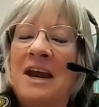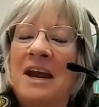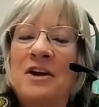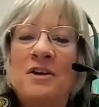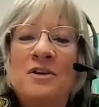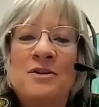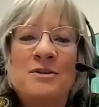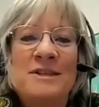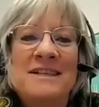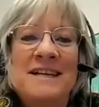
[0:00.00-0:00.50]

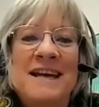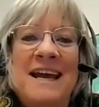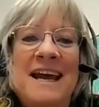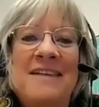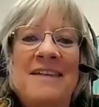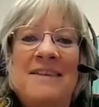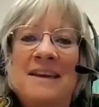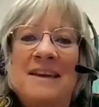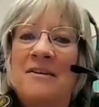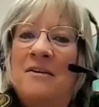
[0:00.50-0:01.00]
hear you
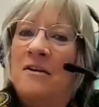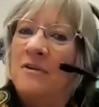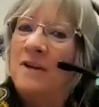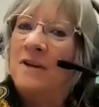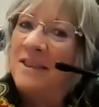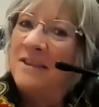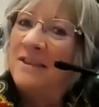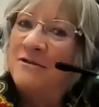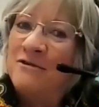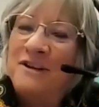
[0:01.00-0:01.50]
say that
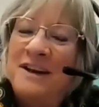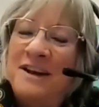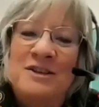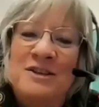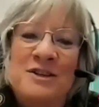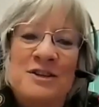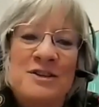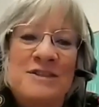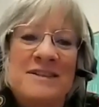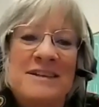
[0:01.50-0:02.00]
okay the
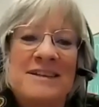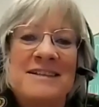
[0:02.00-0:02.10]
features